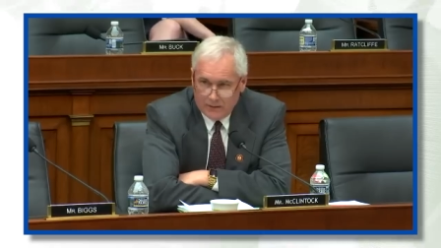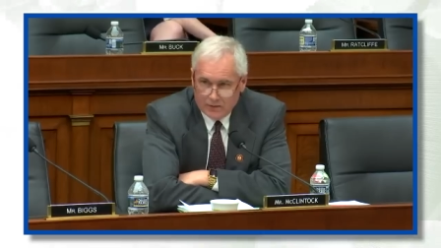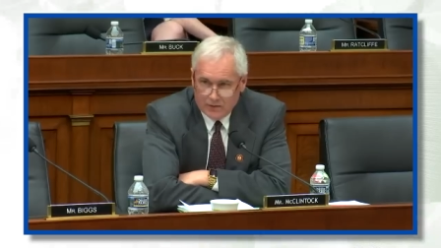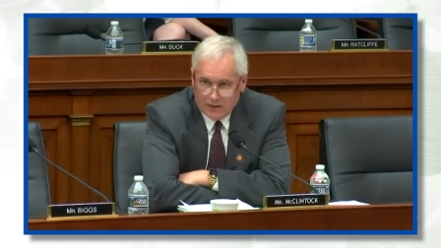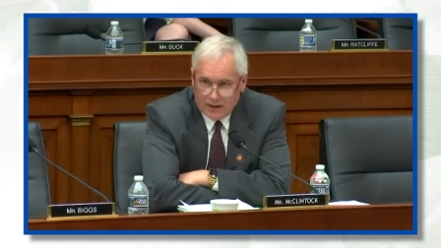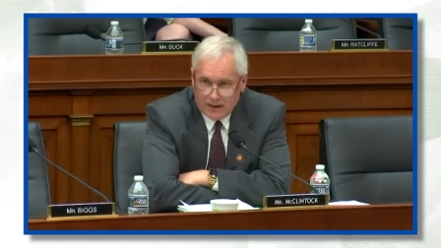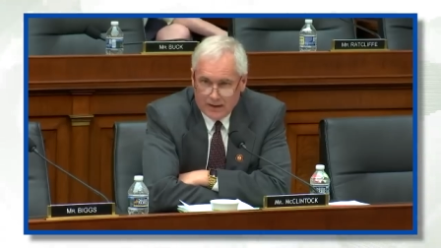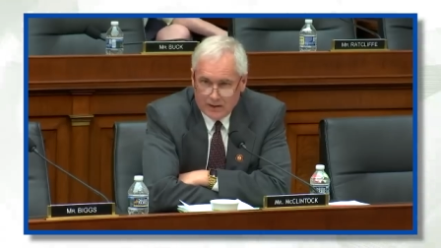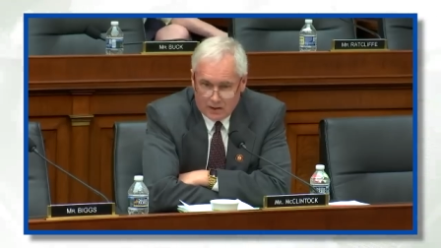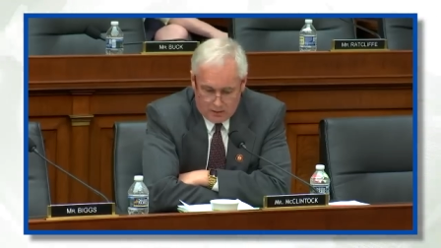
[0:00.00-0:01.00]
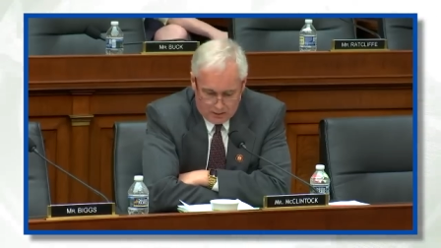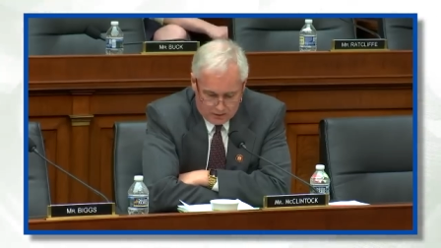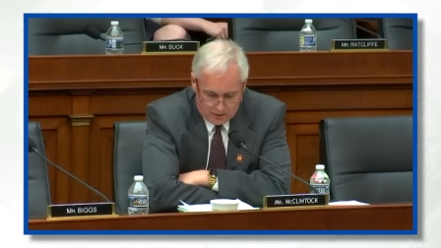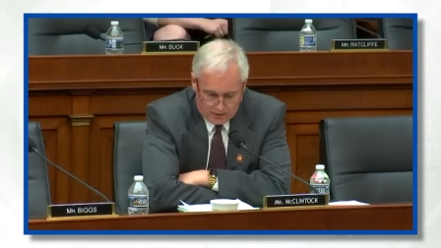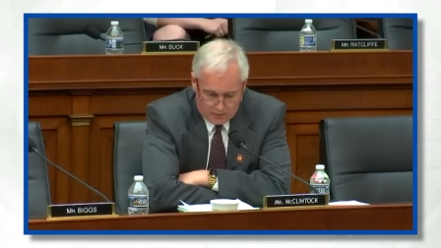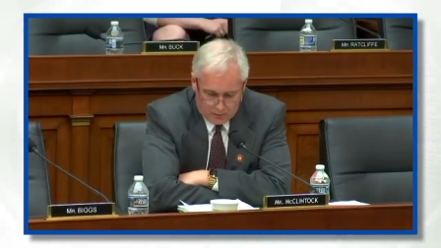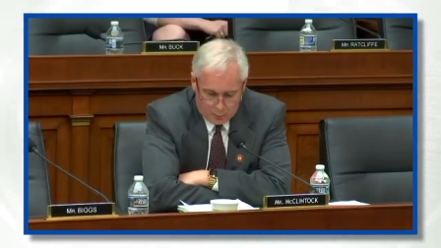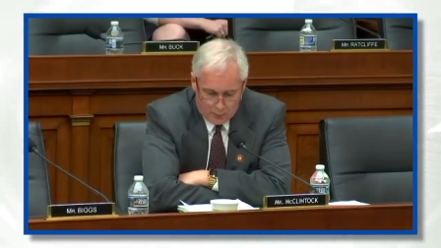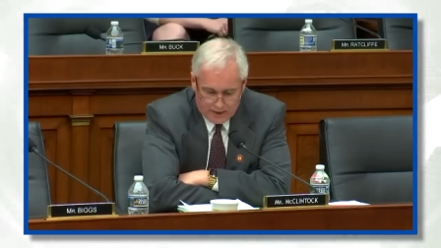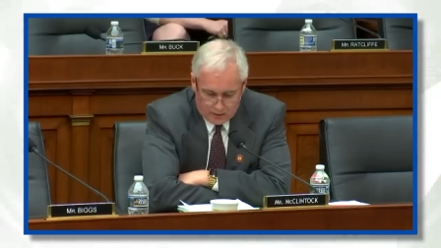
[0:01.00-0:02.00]
You know, if there's an ideology
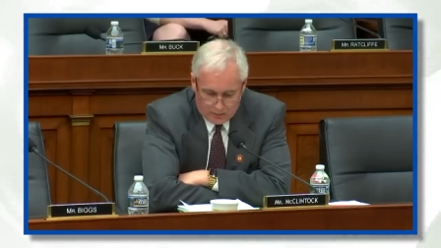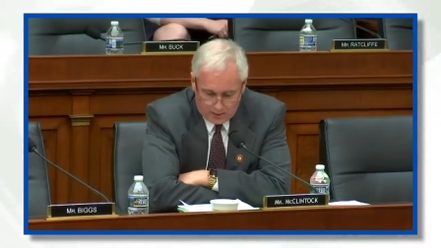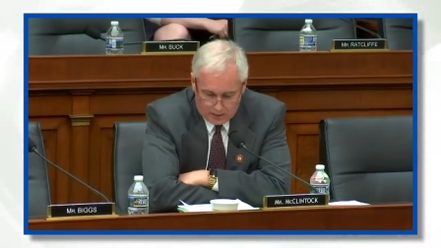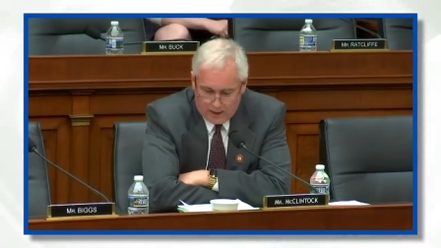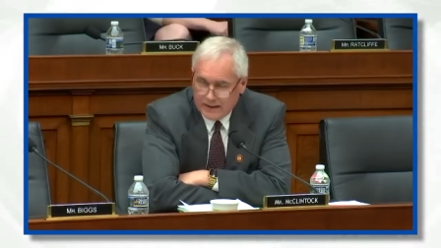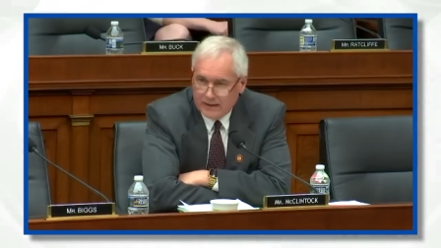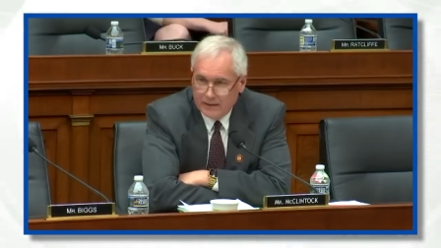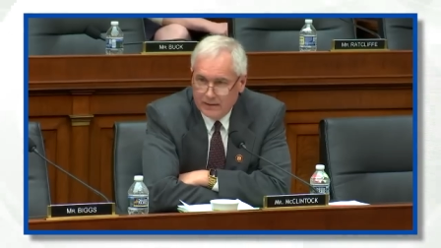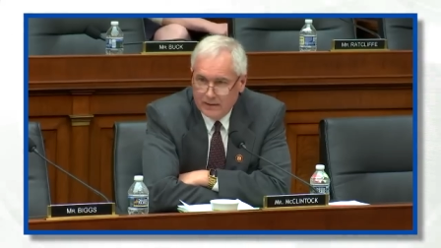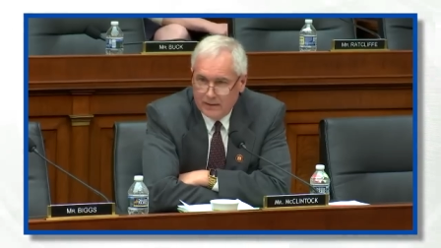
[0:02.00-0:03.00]
that we don't like,